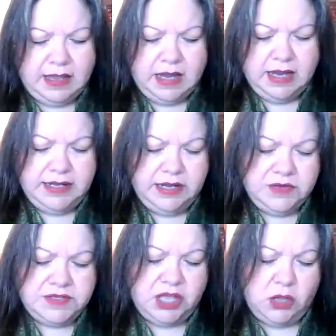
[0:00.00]
Years
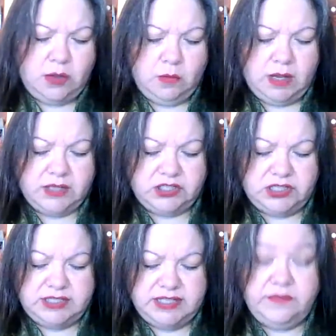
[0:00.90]
ago, I watched a
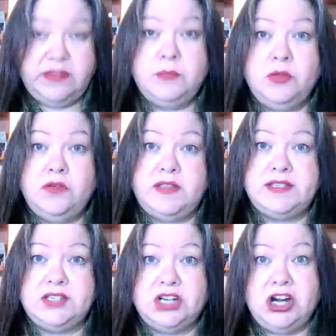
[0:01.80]
TV movie
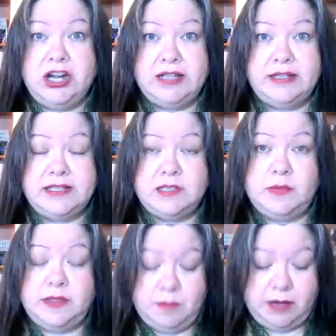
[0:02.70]
starring
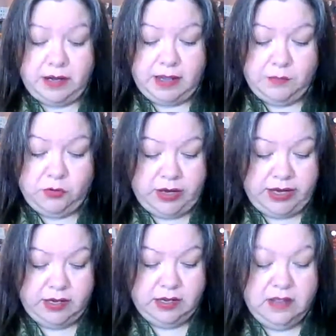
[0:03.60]
Elizabeth
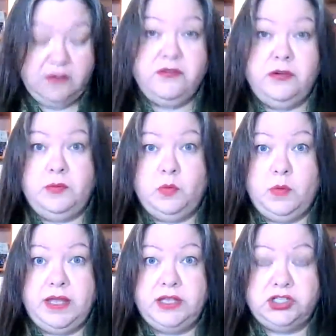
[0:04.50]
Montgomery from
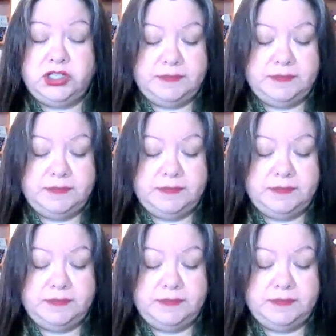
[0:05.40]
Bewitched.